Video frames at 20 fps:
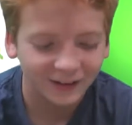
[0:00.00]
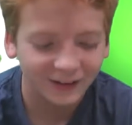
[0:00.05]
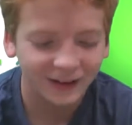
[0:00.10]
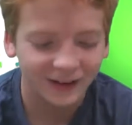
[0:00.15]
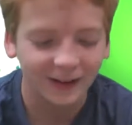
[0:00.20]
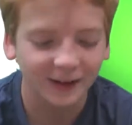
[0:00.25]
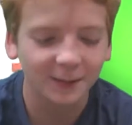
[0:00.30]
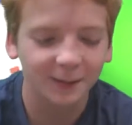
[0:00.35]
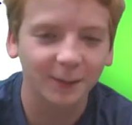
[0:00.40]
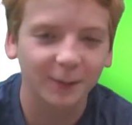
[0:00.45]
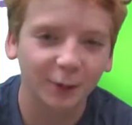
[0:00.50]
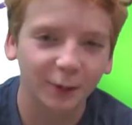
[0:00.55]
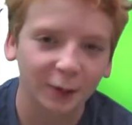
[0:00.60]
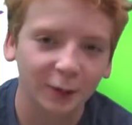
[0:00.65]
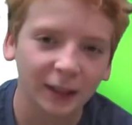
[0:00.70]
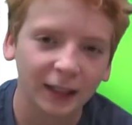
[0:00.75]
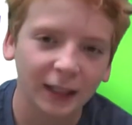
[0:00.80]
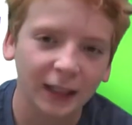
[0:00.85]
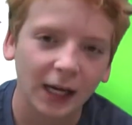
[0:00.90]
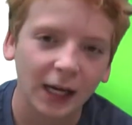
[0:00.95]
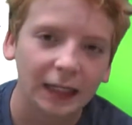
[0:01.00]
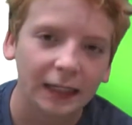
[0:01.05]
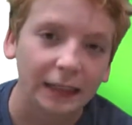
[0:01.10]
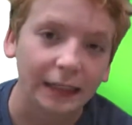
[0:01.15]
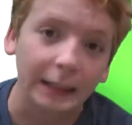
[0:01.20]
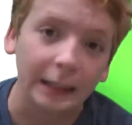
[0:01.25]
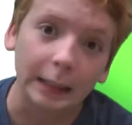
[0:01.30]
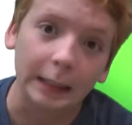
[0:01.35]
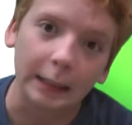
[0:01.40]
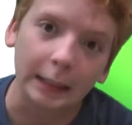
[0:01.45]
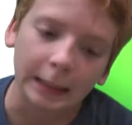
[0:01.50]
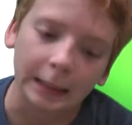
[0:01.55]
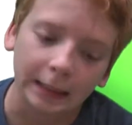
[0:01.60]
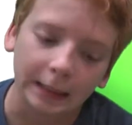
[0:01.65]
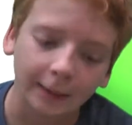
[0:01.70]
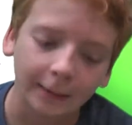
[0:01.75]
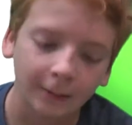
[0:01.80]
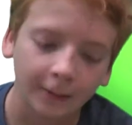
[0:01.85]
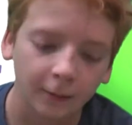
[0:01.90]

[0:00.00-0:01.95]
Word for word: Kimberly D,